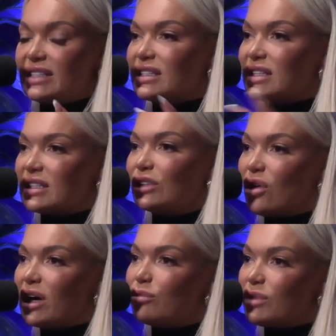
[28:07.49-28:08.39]
does this
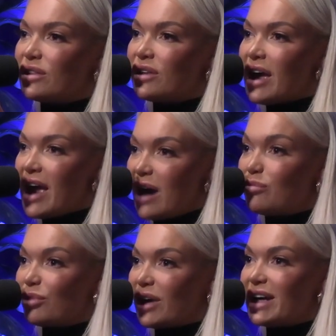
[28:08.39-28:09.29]
align with our
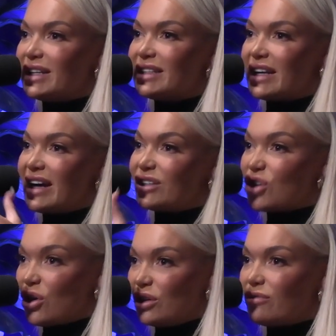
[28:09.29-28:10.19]
brand and our
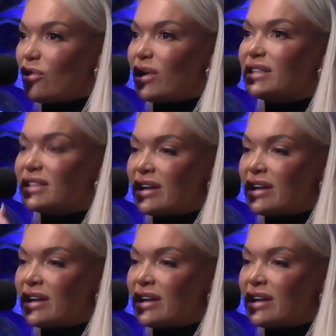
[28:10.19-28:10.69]
tone of voice?